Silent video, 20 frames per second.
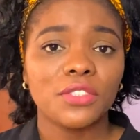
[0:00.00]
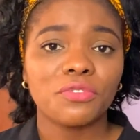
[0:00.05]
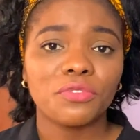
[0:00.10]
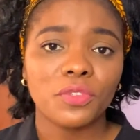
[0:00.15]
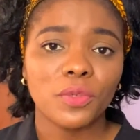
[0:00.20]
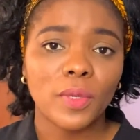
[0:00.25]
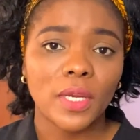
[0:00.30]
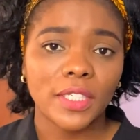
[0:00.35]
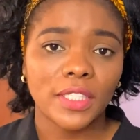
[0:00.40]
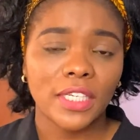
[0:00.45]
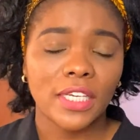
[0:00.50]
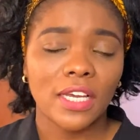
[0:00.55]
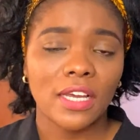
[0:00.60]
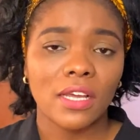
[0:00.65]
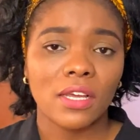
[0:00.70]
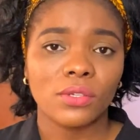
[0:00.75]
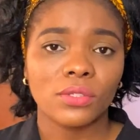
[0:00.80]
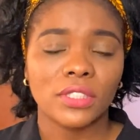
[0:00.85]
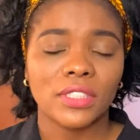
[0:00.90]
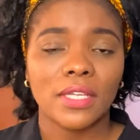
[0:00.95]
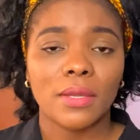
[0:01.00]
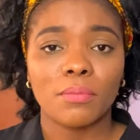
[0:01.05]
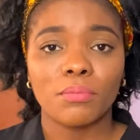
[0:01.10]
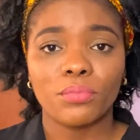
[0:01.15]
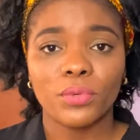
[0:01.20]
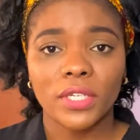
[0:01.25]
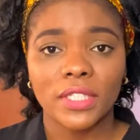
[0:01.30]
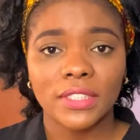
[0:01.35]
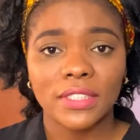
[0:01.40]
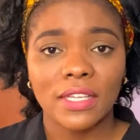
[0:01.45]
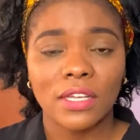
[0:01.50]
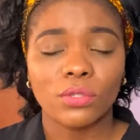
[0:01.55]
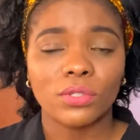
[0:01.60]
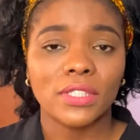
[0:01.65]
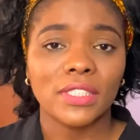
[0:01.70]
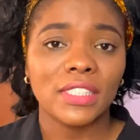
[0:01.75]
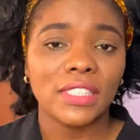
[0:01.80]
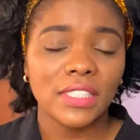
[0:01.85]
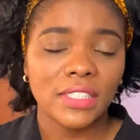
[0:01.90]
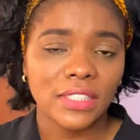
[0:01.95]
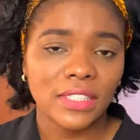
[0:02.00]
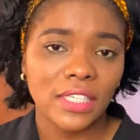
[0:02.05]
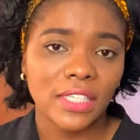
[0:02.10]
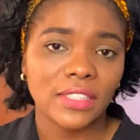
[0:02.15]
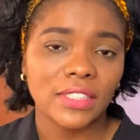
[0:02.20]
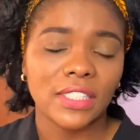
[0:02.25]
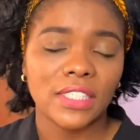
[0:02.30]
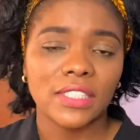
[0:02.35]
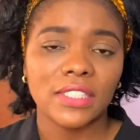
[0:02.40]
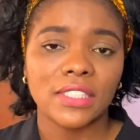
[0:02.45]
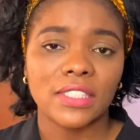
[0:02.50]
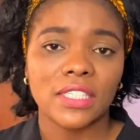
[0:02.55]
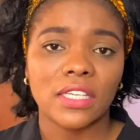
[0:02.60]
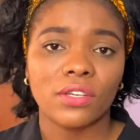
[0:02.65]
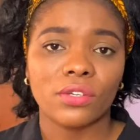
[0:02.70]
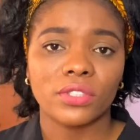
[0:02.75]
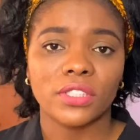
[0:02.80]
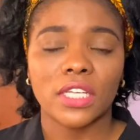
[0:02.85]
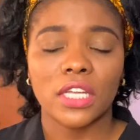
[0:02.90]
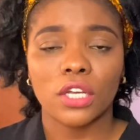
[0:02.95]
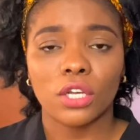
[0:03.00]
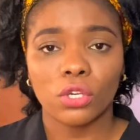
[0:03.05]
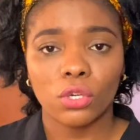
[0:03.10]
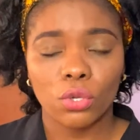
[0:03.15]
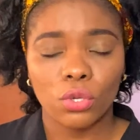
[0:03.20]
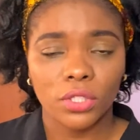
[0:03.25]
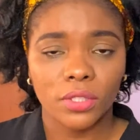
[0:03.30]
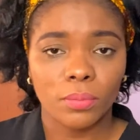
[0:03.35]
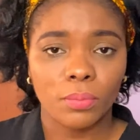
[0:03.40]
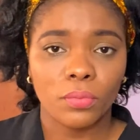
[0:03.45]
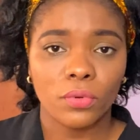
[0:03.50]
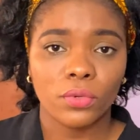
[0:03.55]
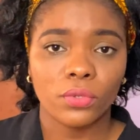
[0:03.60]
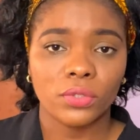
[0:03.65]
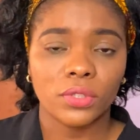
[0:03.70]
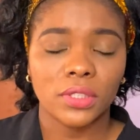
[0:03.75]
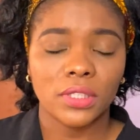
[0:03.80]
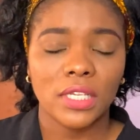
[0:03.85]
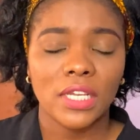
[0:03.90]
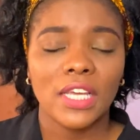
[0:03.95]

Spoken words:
free radicals that breaks down these dead skin cells that clog the pores.